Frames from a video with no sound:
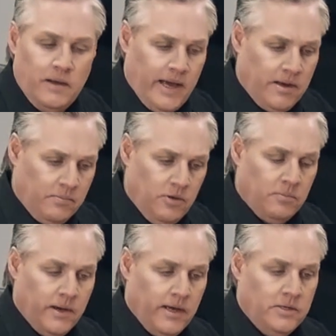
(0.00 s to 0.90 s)
add a new
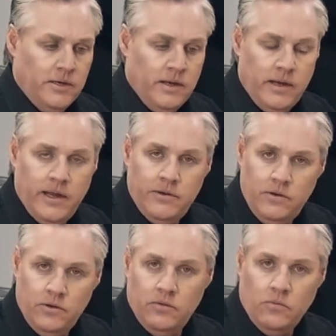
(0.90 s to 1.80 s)
page and add
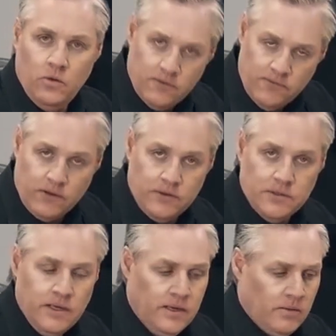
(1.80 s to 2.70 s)
new
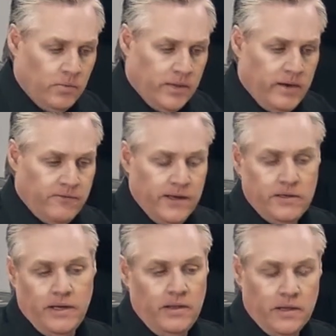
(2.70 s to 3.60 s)
workflows without
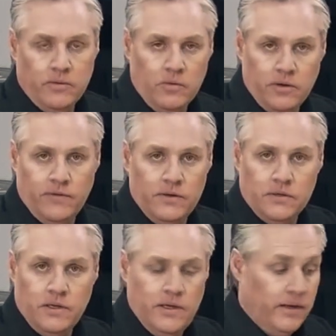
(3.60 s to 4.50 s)
affecting any of the other workflows
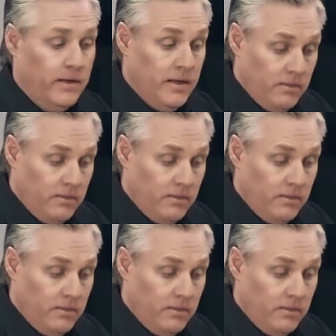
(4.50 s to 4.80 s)
that are here.